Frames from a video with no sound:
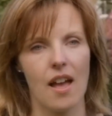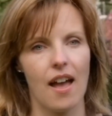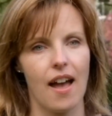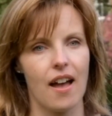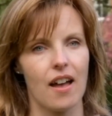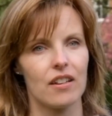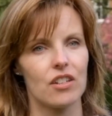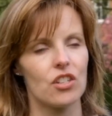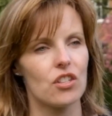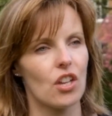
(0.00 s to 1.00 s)
And
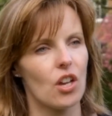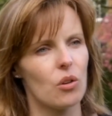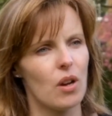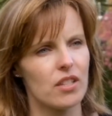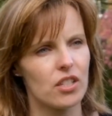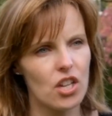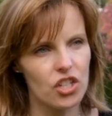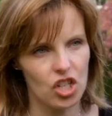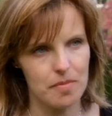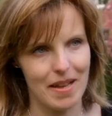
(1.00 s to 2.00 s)
so a
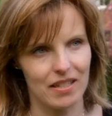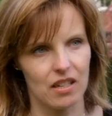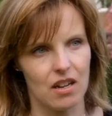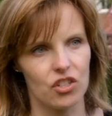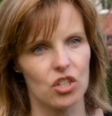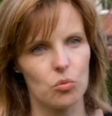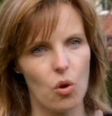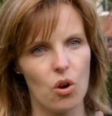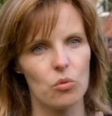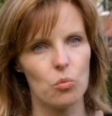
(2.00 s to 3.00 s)
searching massage is
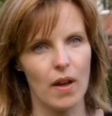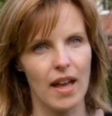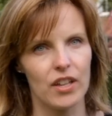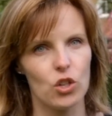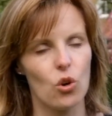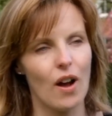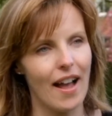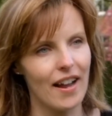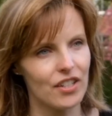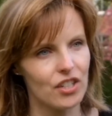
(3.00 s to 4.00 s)
one where you're
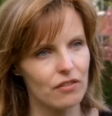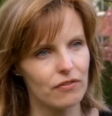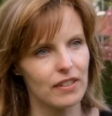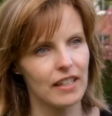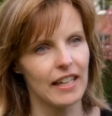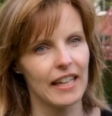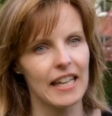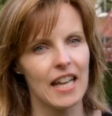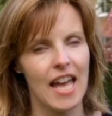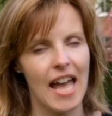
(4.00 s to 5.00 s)
actively
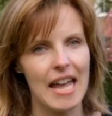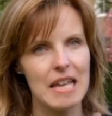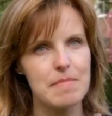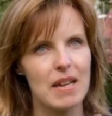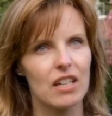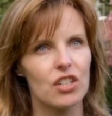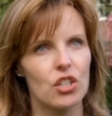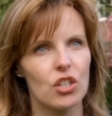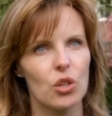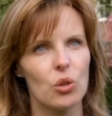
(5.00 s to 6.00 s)
aiming
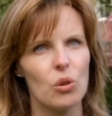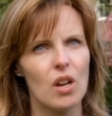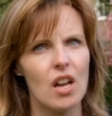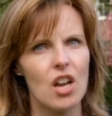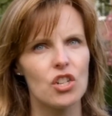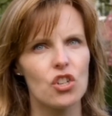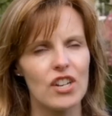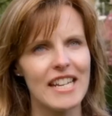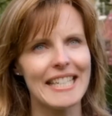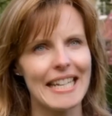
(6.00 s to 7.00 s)
to
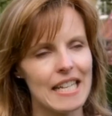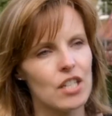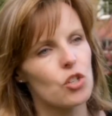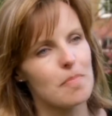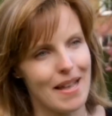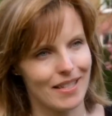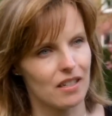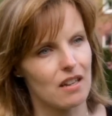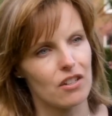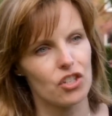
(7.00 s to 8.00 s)
treat each
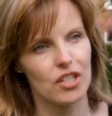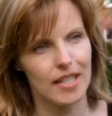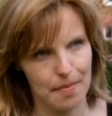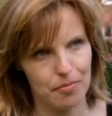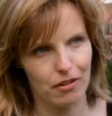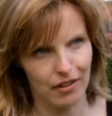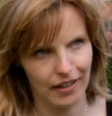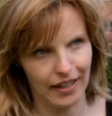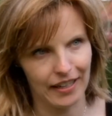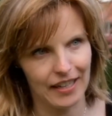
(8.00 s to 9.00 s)
massage
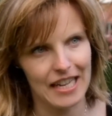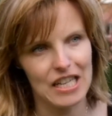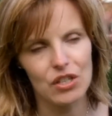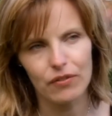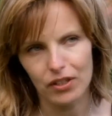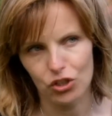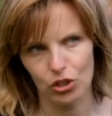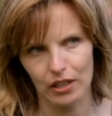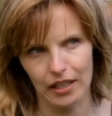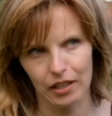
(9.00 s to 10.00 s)
separately,
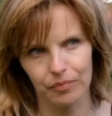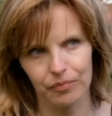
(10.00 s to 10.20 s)
individually.